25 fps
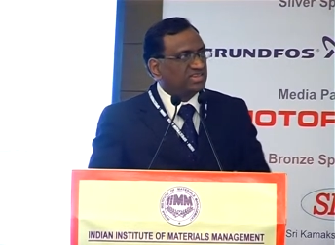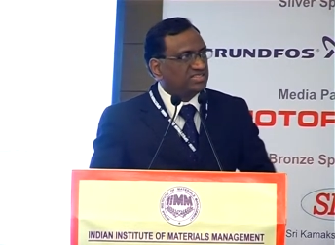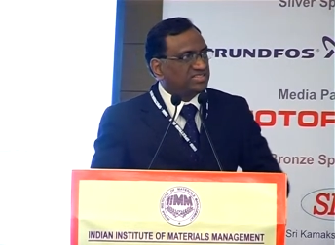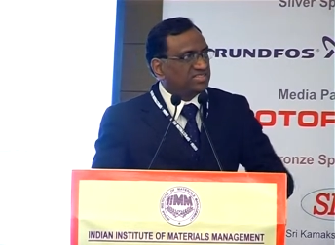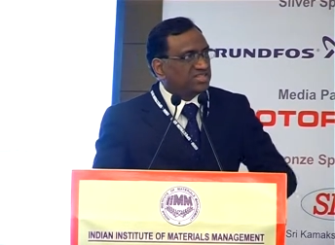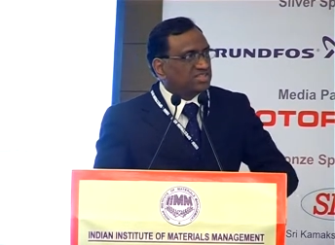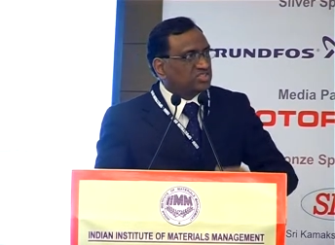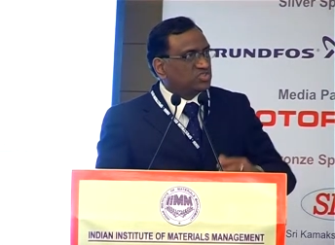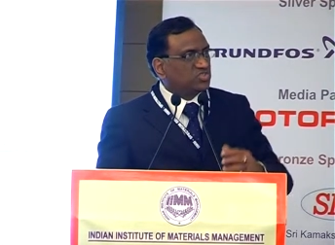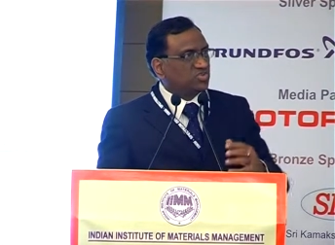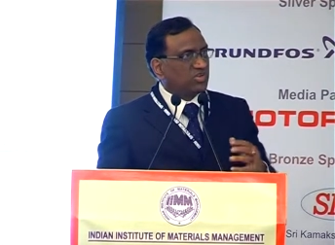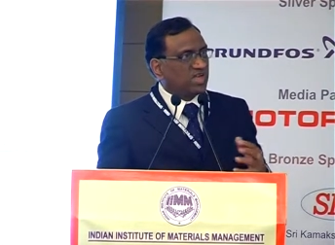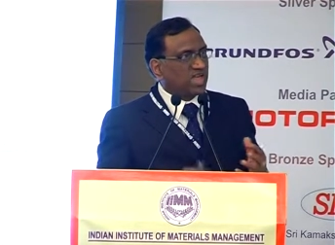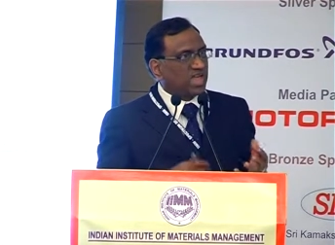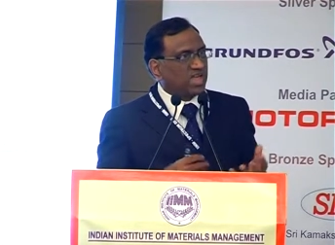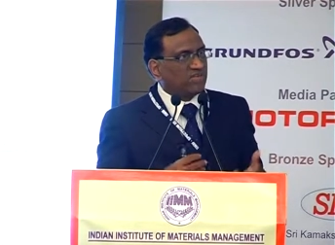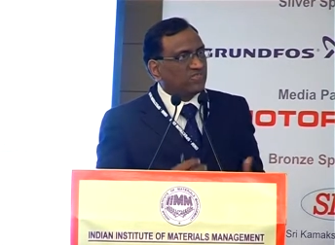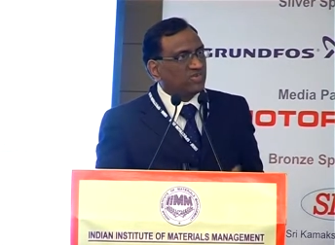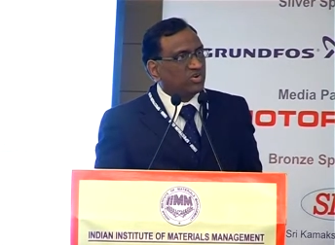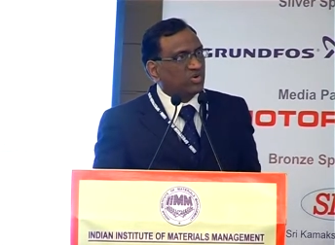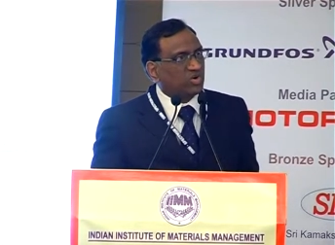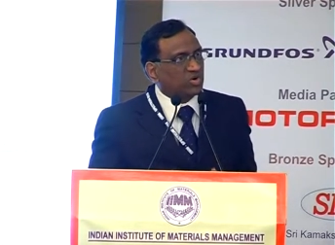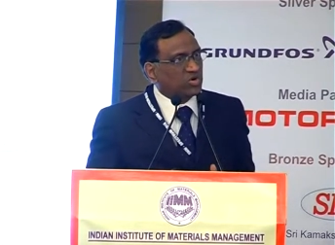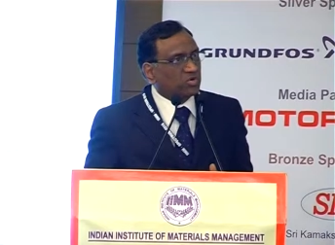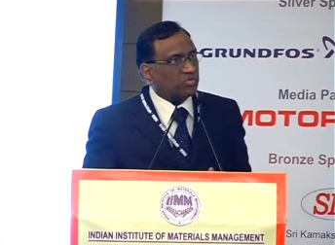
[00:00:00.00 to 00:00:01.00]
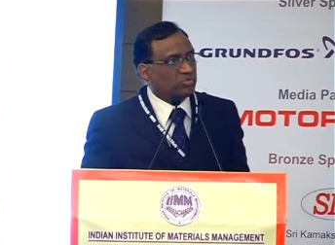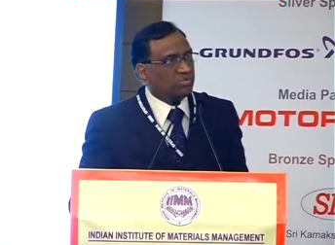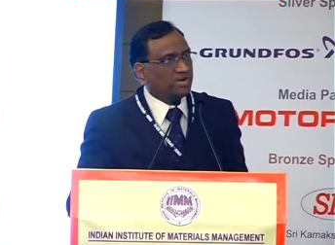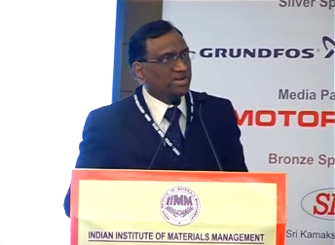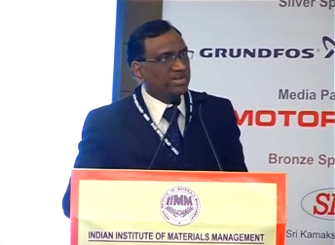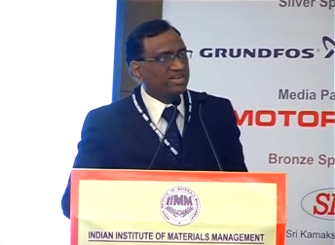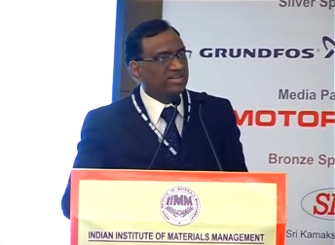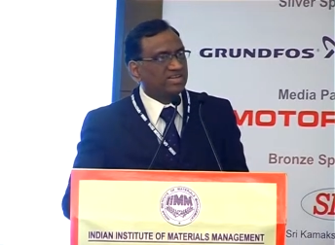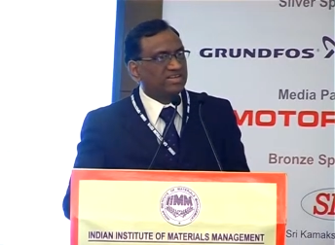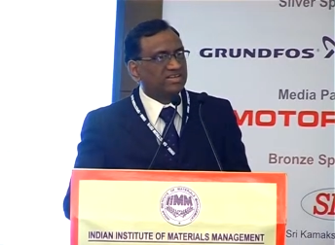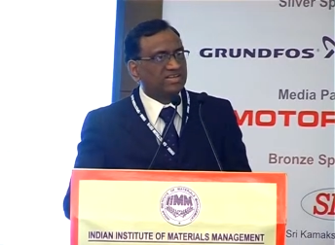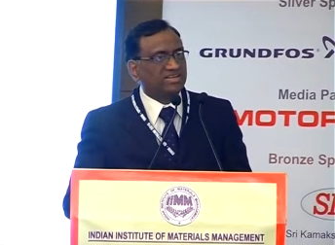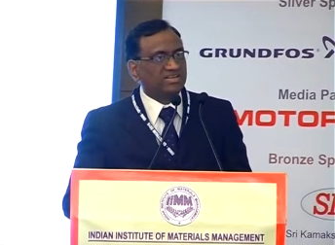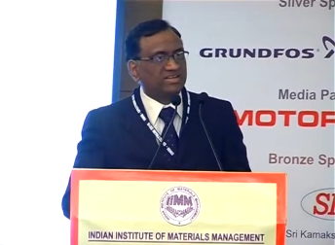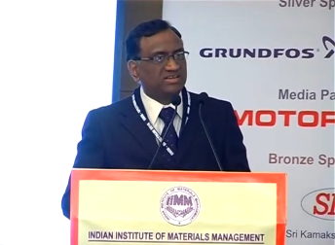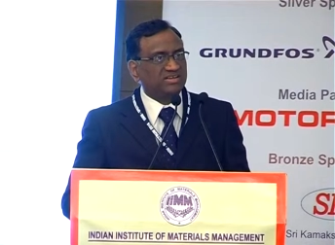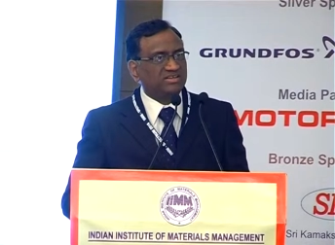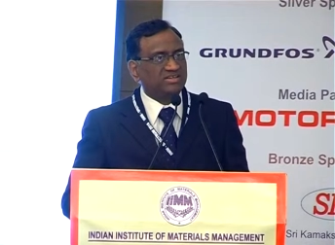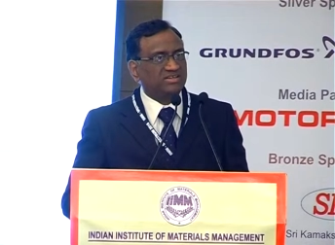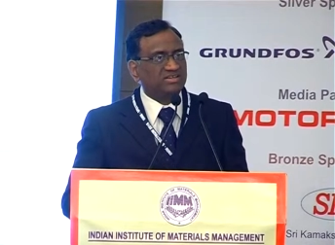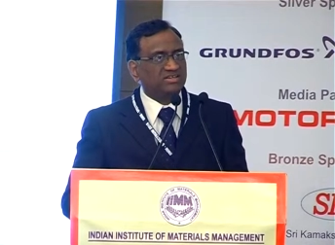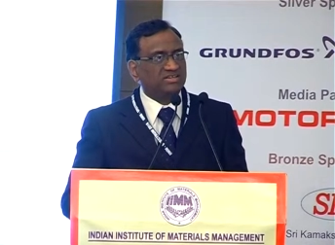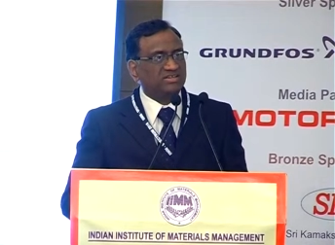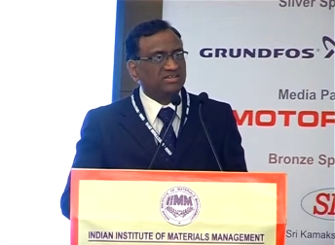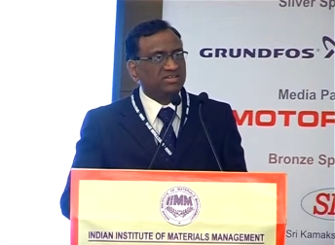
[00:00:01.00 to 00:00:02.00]
just you have an automatic
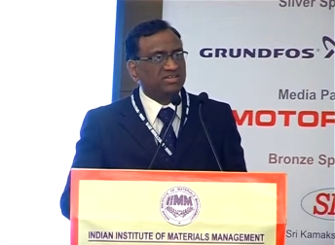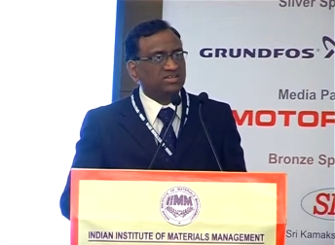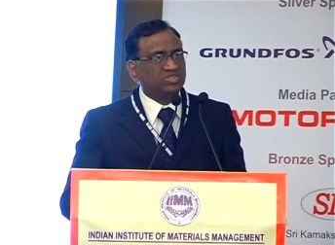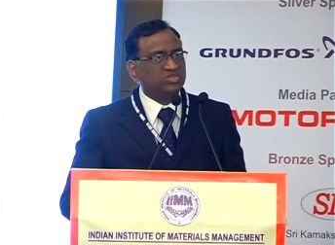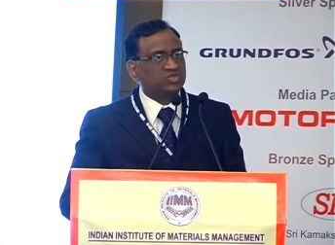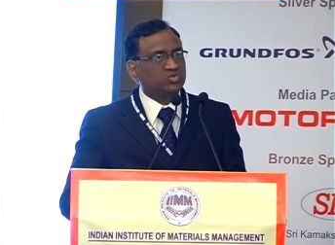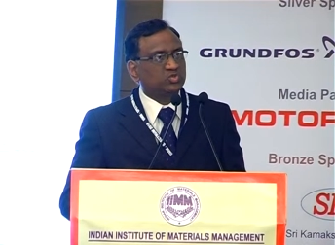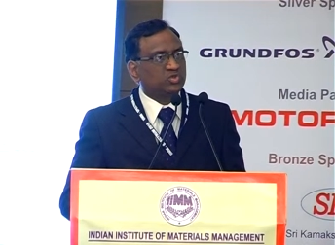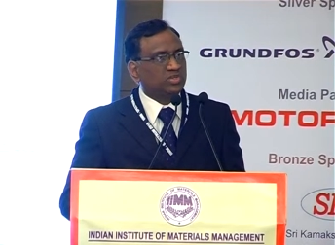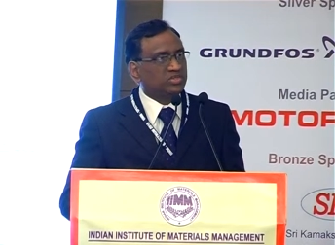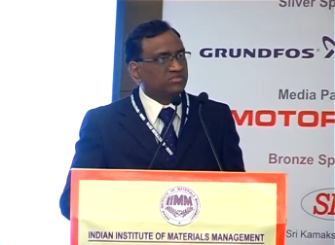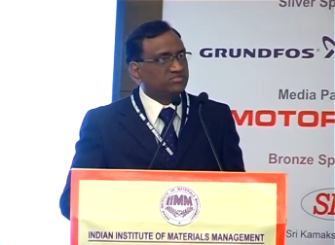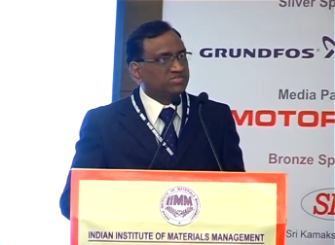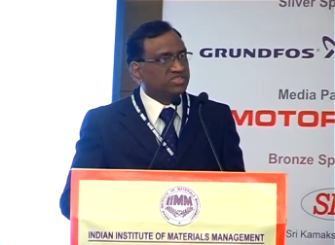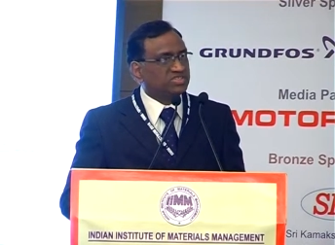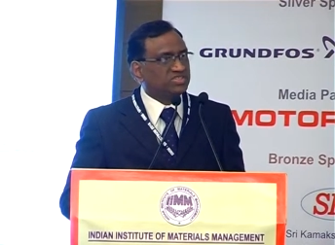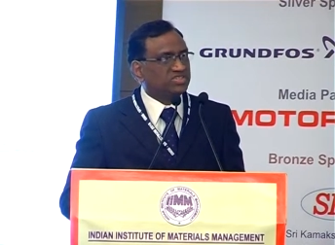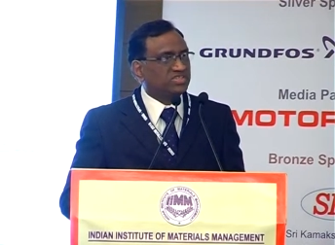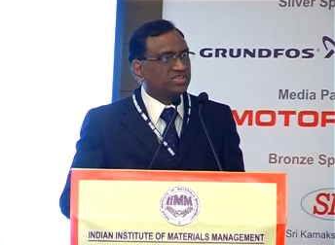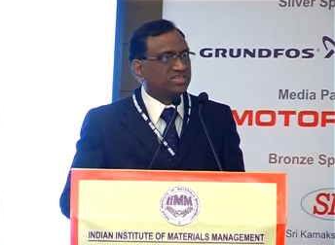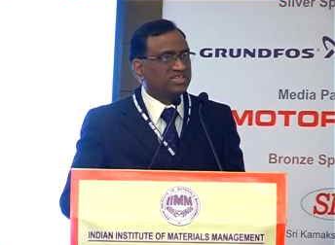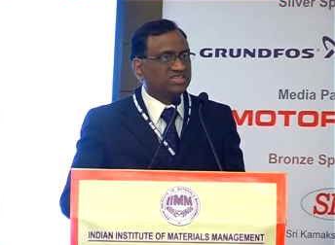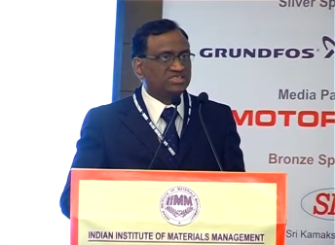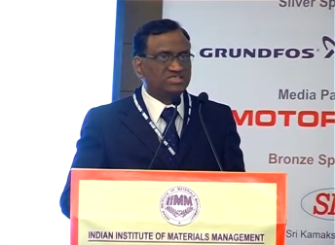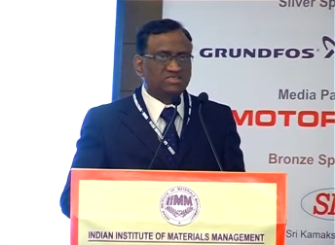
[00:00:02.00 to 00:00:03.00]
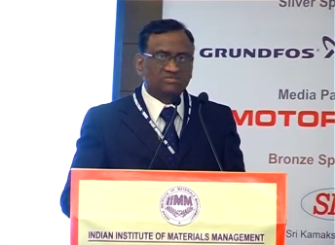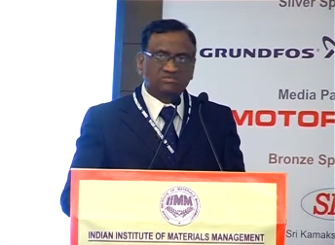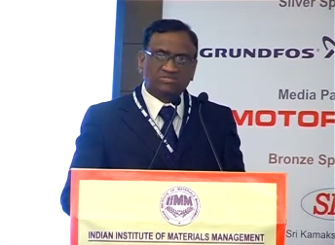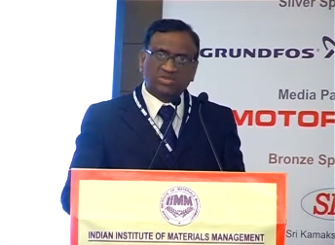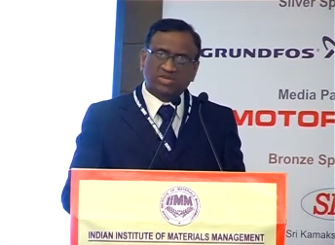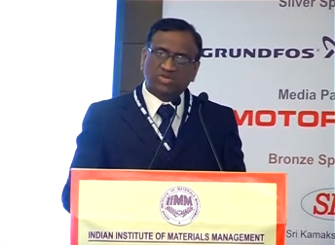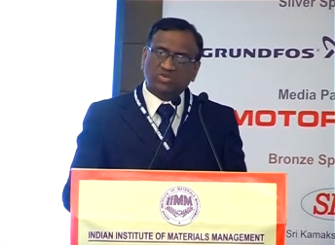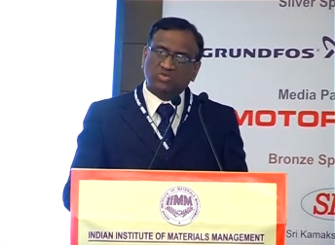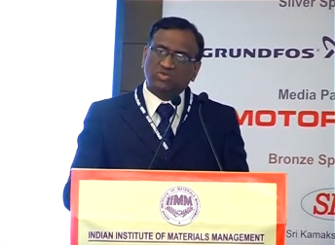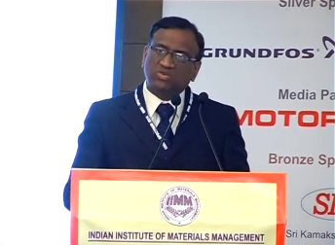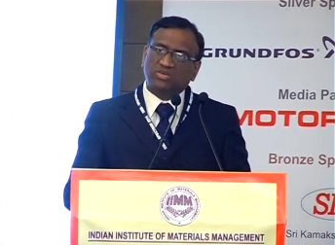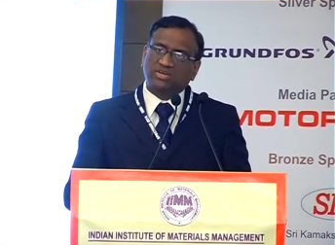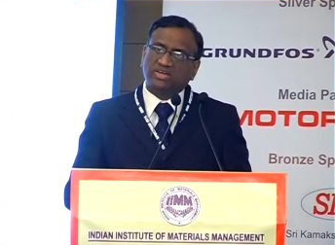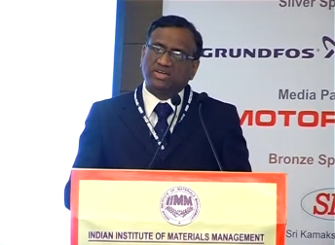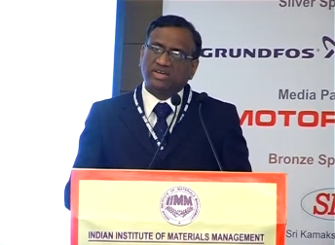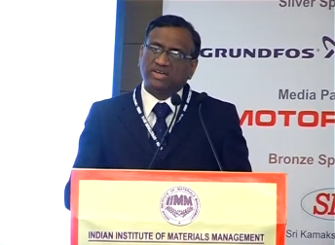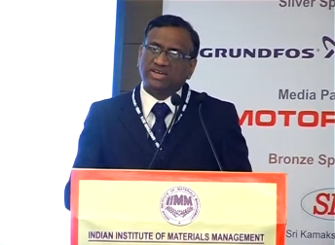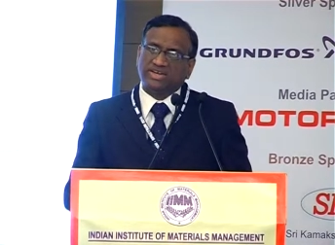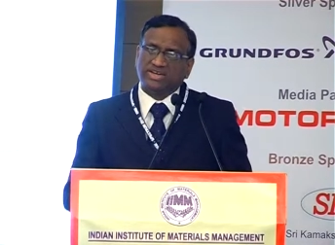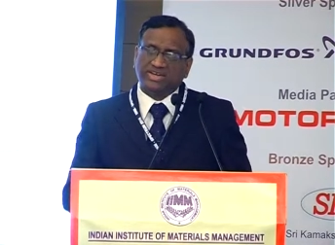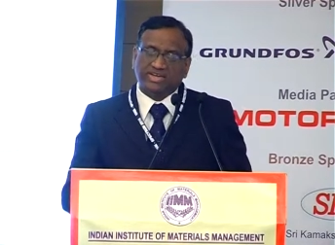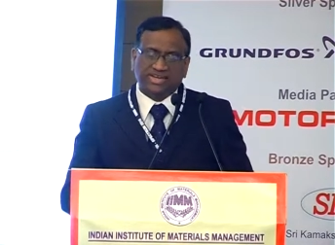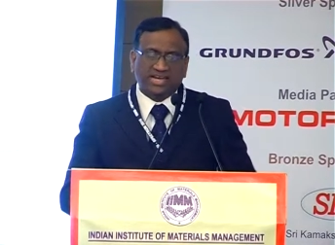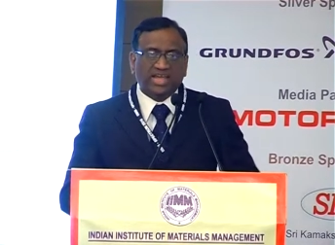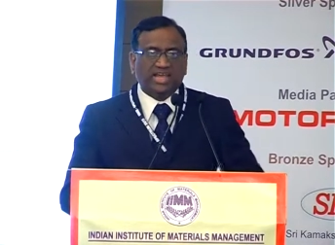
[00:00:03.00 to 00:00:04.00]
uh, you know sewing machine doesn't make you a
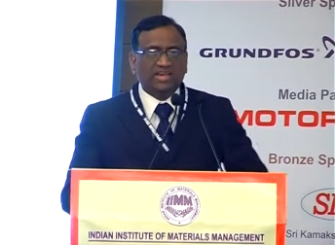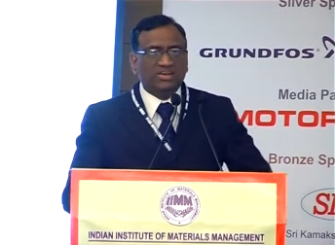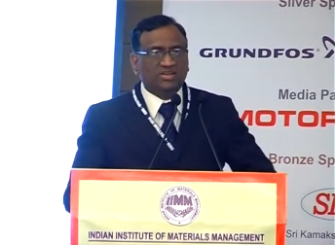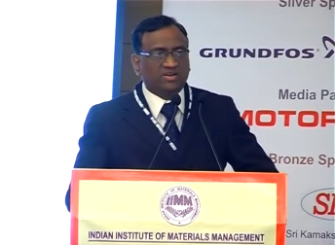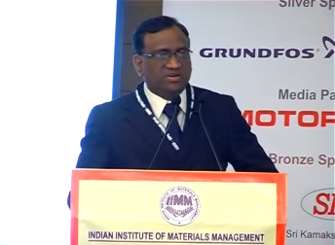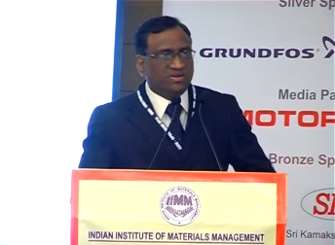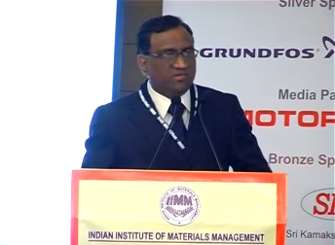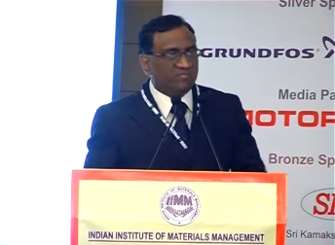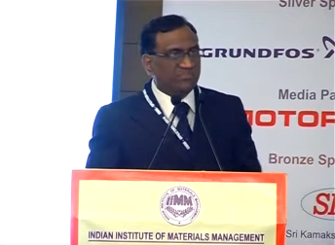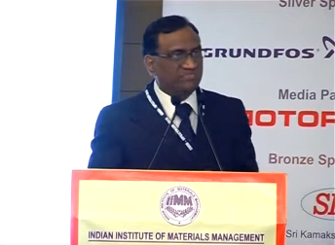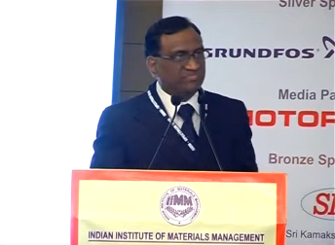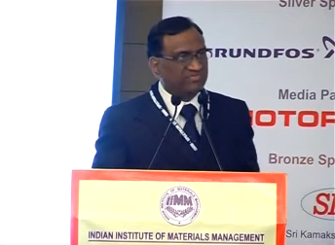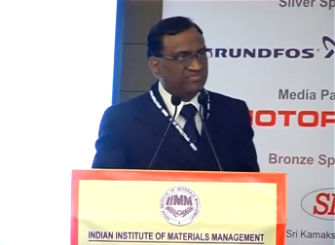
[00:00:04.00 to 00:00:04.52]
great tailor